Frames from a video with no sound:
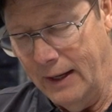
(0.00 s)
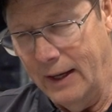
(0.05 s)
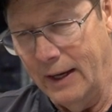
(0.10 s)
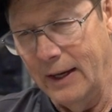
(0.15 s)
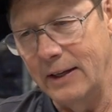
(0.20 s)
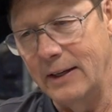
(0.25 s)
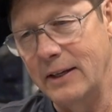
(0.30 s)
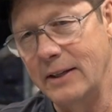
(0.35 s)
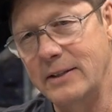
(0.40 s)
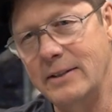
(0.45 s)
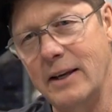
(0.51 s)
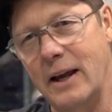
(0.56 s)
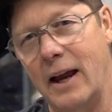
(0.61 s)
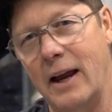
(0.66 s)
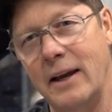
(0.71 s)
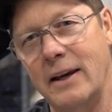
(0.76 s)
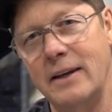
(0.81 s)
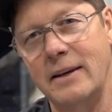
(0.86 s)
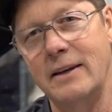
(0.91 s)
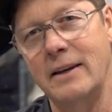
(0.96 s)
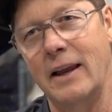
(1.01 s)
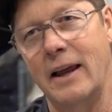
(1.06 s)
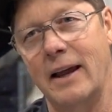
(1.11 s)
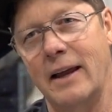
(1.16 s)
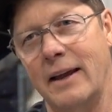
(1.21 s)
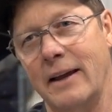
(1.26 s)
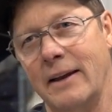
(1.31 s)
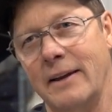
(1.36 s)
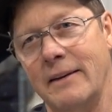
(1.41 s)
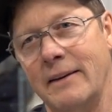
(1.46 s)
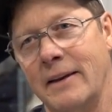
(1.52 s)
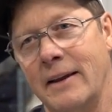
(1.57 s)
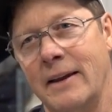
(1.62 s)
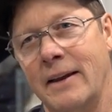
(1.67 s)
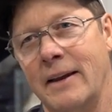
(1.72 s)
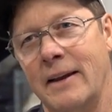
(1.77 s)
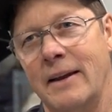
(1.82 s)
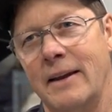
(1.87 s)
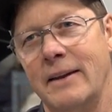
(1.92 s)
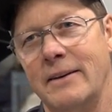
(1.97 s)
it decided to
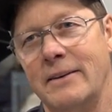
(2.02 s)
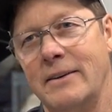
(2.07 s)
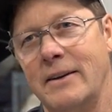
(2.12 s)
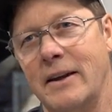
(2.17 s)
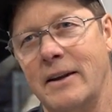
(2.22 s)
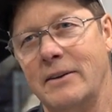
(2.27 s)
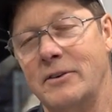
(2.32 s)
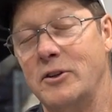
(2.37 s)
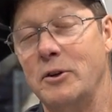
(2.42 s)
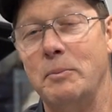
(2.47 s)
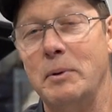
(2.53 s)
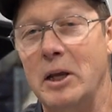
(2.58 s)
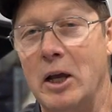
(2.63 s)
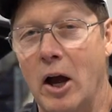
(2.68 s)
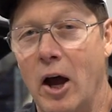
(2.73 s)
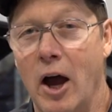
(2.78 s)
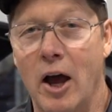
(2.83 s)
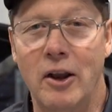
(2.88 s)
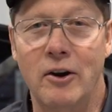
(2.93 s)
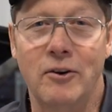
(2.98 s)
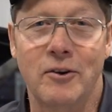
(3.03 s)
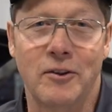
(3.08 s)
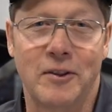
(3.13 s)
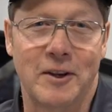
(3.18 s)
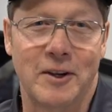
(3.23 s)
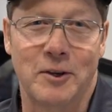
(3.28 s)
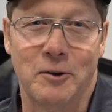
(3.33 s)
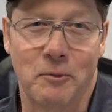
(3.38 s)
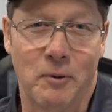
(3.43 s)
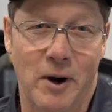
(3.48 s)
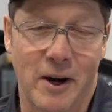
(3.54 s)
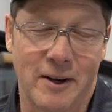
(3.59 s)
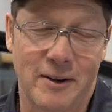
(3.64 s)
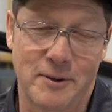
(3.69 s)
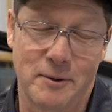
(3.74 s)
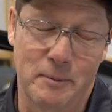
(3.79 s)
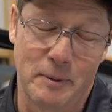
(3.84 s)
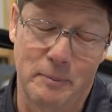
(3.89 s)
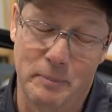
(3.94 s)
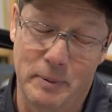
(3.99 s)
be hotter than you want it
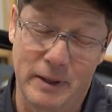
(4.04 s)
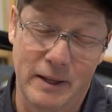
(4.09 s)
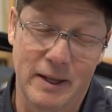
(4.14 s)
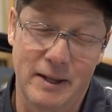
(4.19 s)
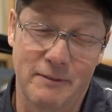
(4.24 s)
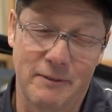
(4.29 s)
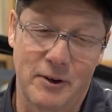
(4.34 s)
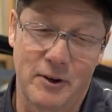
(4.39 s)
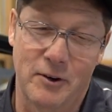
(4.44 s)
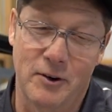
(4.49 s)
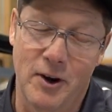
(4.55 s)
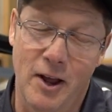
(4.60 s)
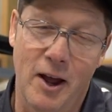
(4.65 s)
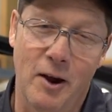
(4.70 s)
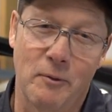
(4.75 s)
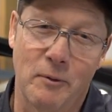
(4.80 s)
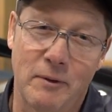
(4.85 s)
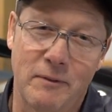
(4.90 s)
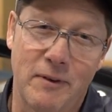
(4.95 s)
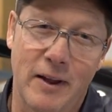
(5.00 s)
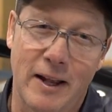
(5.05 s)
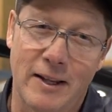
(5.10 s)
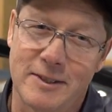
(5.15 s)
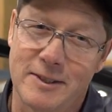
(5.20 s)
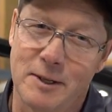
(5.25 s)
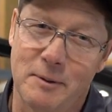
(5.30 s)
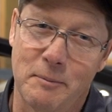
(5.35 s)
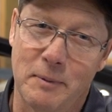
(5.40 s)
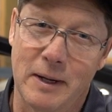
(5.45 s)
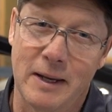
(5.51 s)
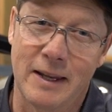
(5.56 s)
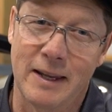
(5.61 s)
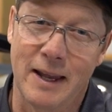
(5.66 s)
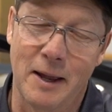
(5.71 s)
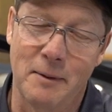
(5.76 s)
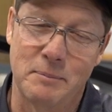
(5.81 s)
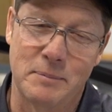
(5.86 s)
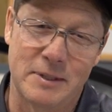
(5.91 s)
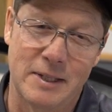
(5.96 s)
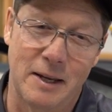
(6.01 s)
to be. Believe it or not, we've had somebody
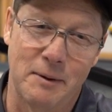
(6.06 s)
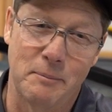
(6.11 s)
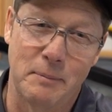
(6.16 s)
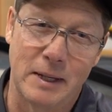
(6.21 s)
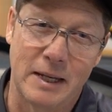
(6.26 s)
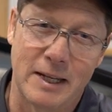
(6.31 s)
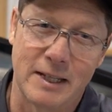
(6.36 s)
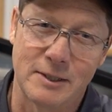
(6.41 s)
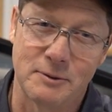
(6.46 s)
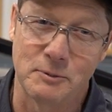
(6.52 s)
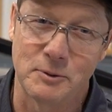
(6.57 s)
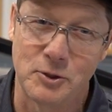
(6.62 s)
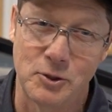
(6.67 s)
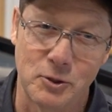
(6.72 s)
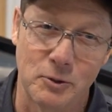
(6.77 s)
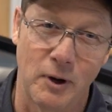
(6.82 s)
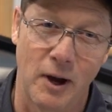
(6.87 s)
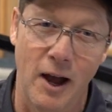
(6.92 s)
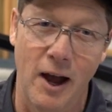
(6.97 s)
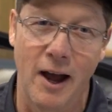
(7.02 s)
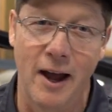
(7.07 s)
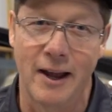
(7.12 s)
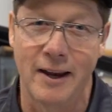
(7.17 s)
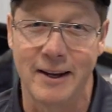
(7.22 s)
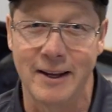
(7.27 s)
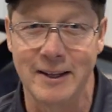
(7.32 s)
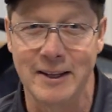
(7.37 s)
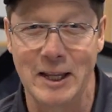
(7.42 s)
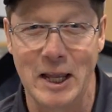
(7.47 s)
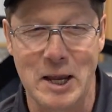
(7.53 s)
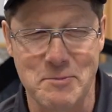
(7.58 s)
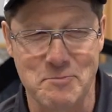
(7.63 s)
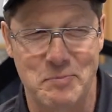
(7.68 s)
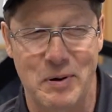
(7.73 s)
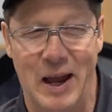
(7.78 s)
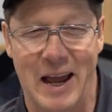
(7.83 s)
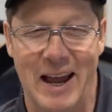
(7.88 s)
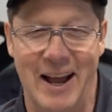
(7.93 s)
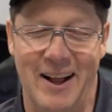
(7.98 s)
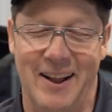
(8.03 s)
upset because it was too hot at Lake
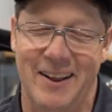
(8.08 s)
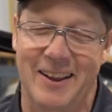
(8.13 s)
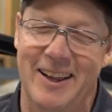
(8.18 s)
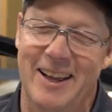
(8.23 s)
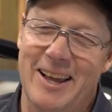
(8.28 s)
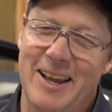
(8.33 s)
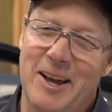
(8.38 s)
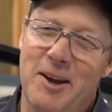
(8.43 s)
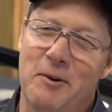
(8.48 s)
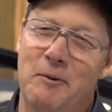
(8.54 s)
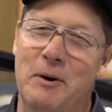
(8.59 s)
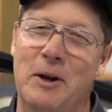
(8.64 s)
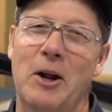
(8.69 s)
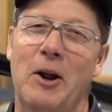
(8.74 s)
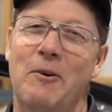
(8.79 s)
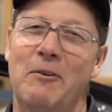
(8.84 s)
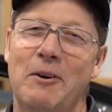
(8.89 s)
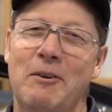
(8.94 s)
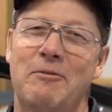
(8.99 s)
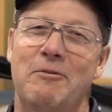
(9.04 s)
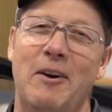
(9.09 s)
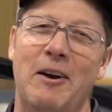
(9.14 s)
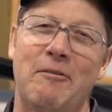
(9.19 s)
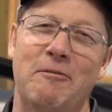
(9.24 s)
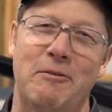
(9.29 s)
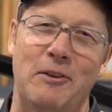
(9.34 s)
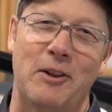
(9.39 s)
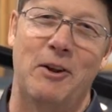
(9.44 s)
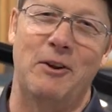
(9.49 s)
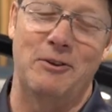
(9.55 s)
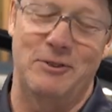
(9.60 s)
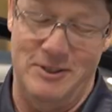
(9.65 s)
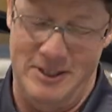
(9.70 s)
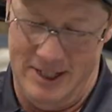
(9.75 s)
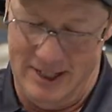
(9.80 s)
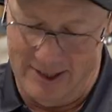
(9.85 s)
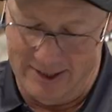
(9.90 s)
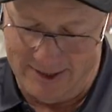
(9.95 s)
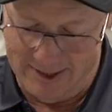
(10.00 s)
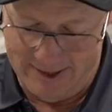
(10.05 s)
Powell. We don't refund for those
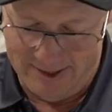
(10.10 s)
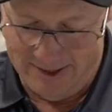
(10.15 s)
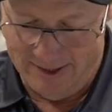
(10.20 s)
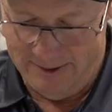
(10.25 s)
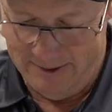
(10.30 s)
things.